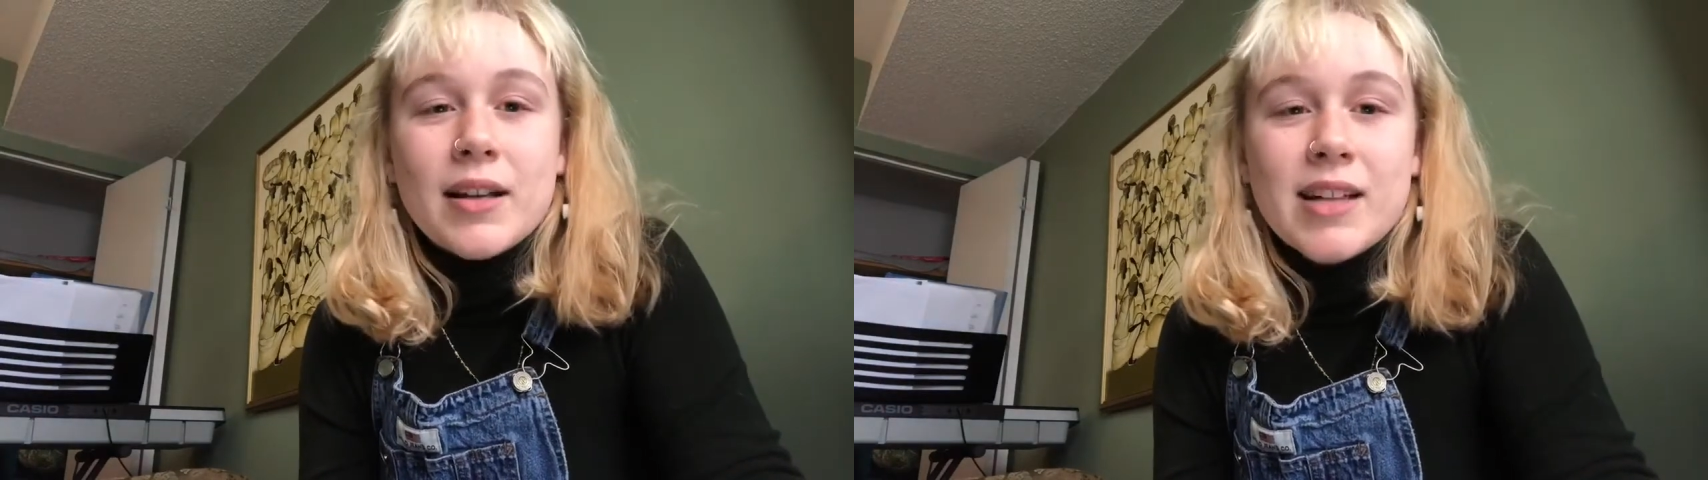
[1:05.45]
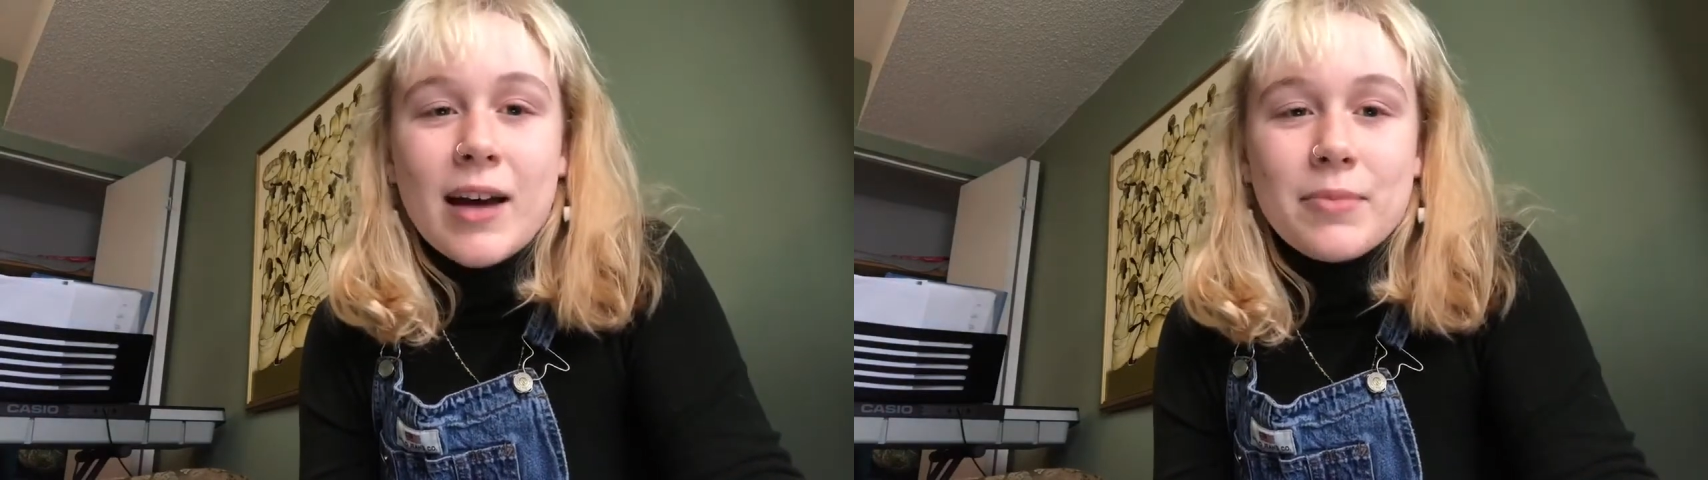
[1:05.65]

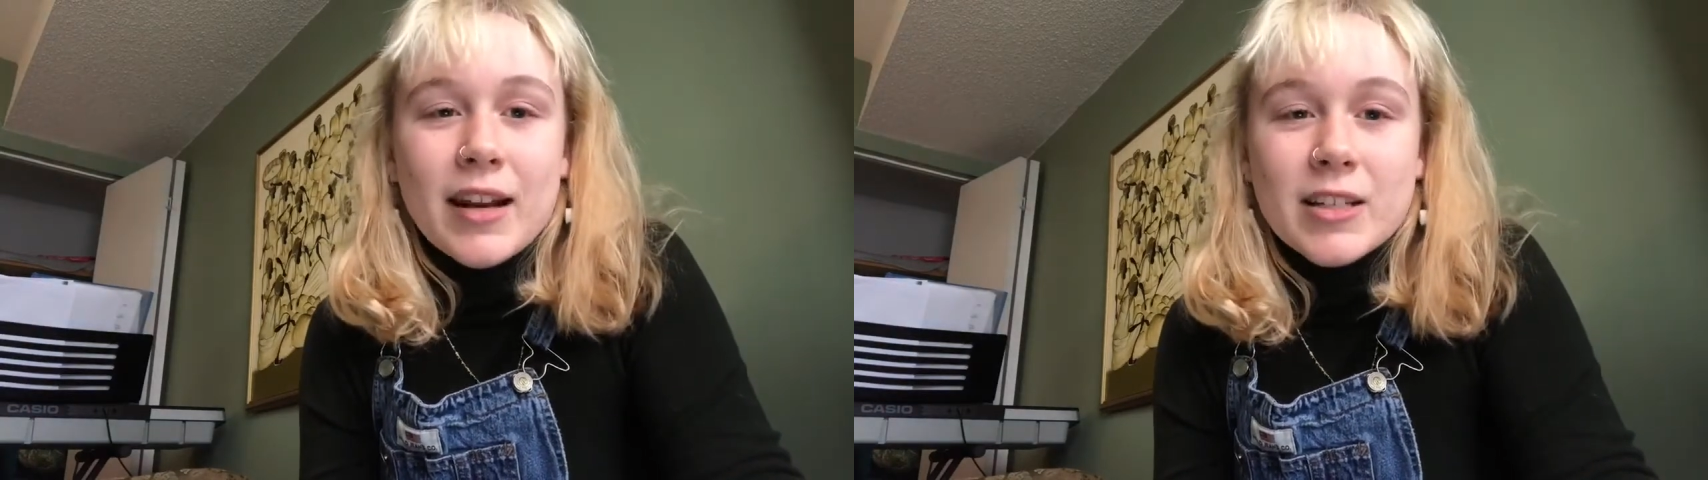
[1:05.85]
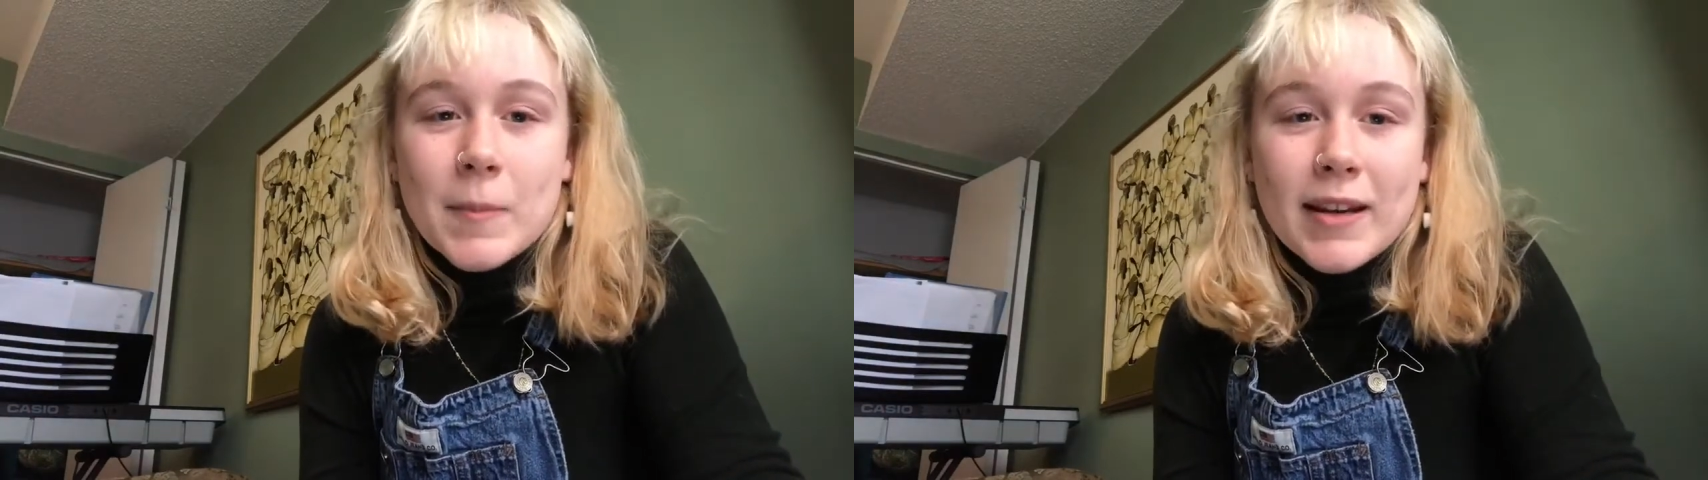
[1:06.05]
time that I
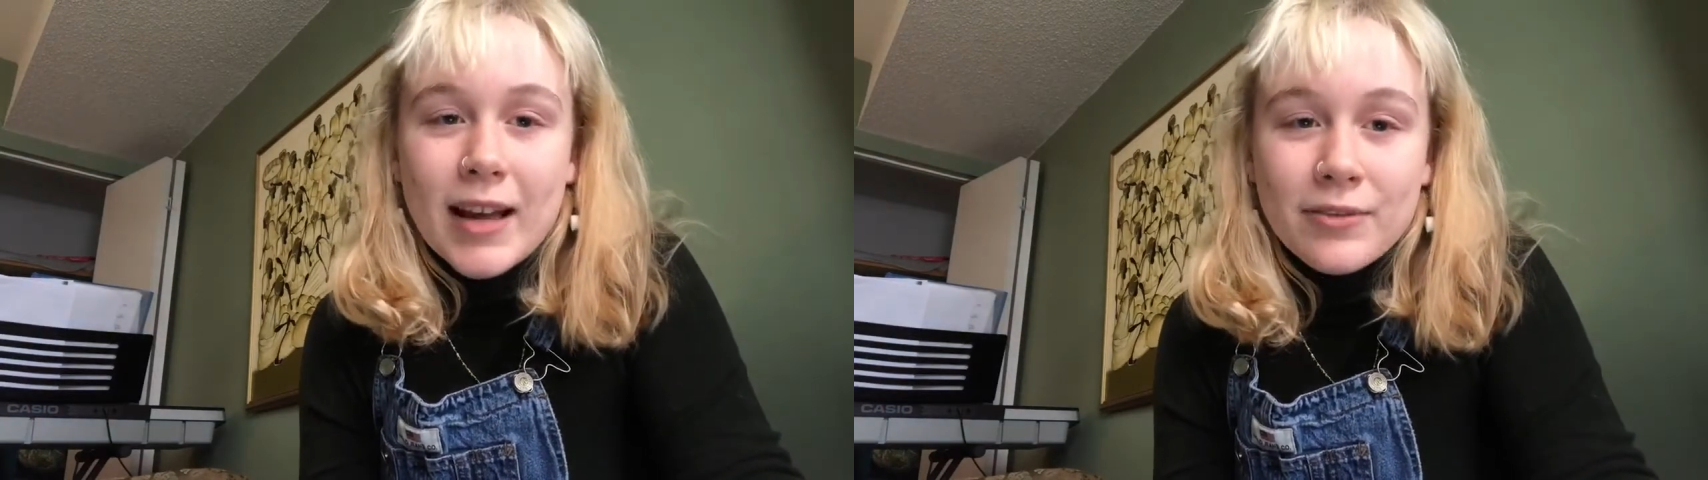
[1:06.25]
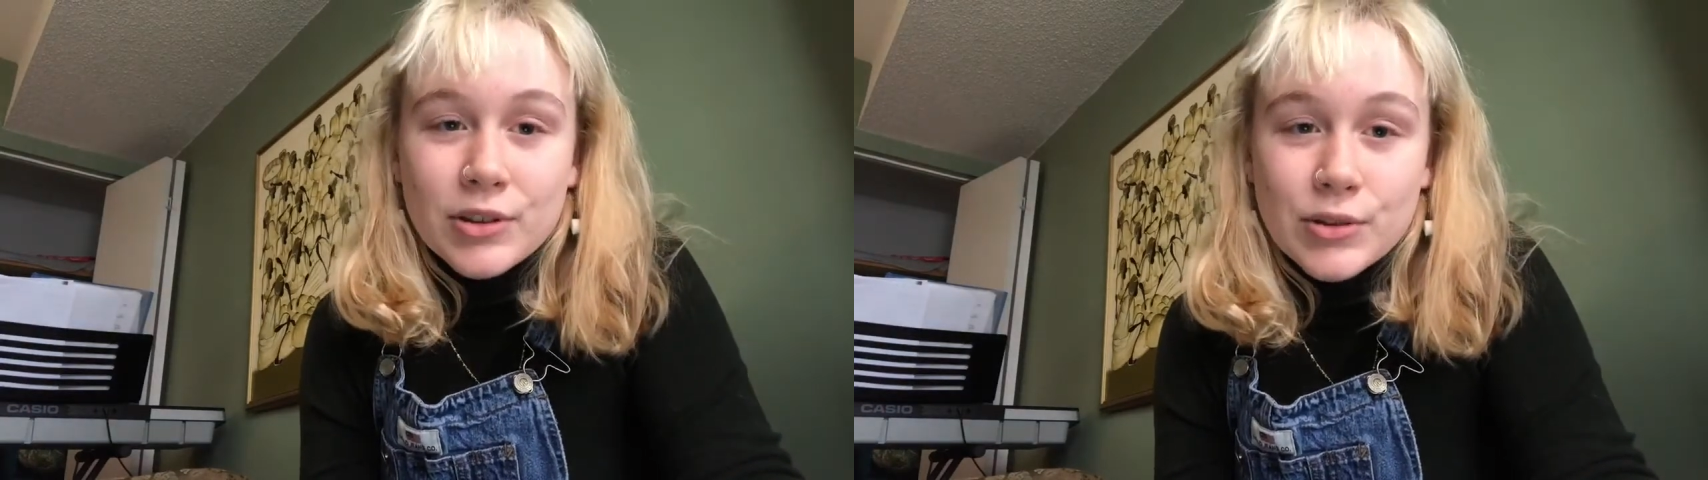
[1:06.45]
spend
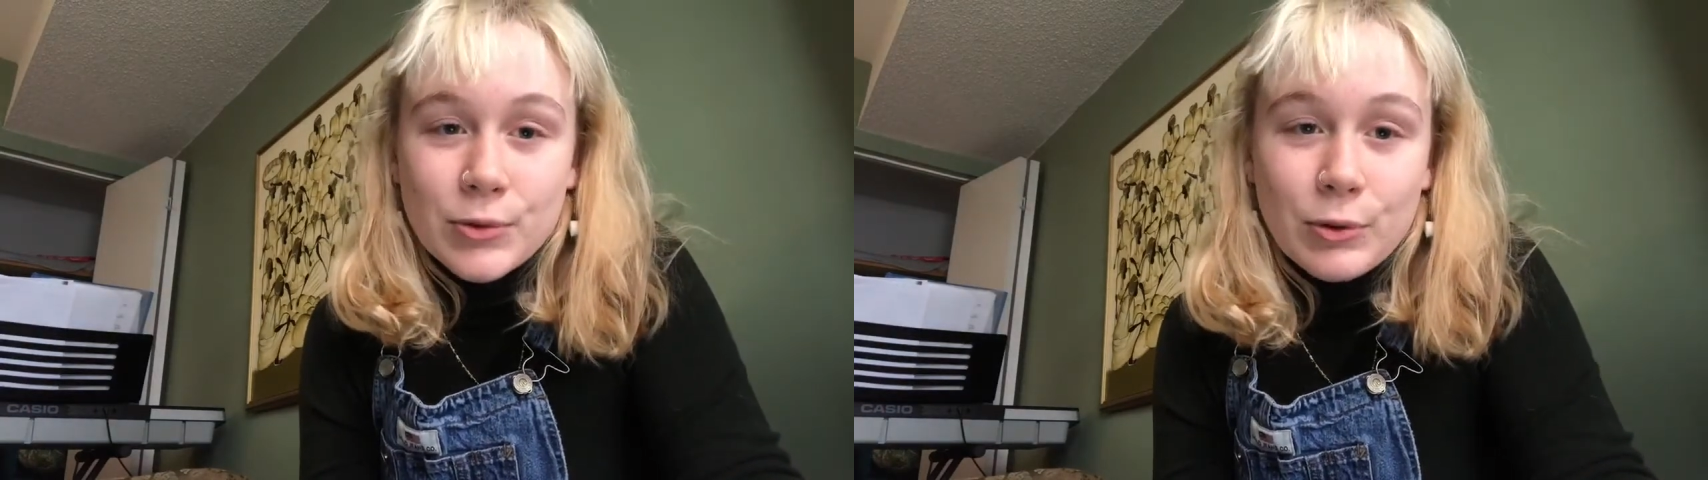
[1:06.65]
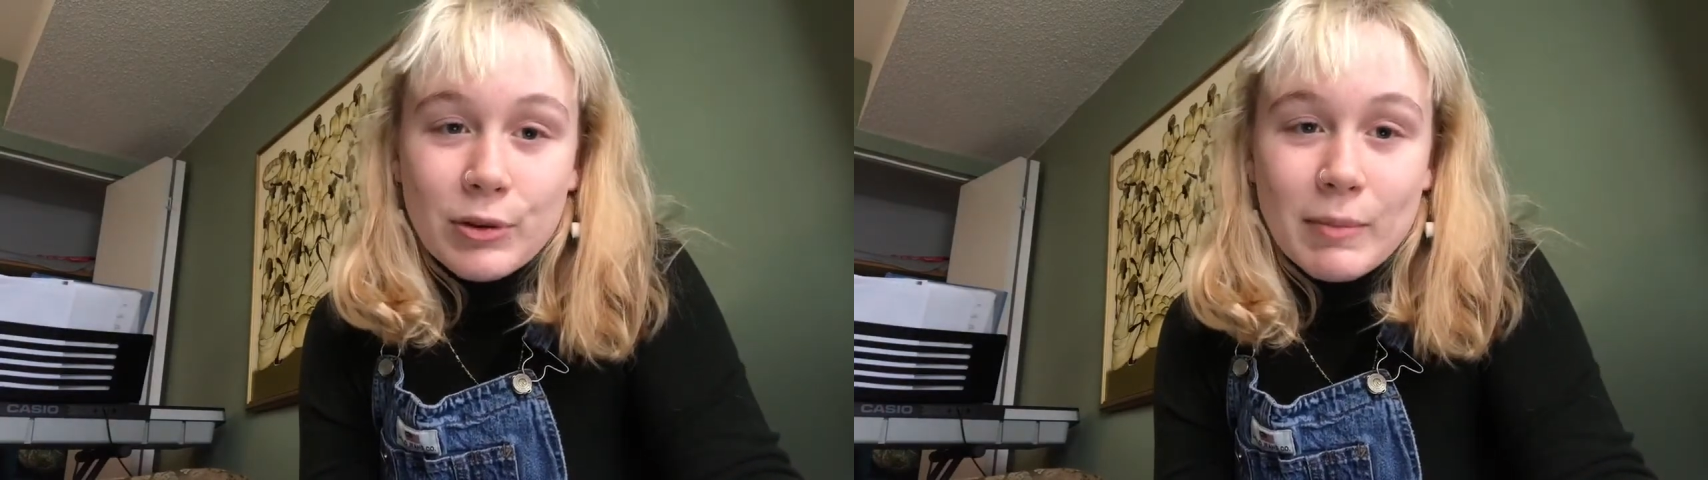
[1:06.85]
after school with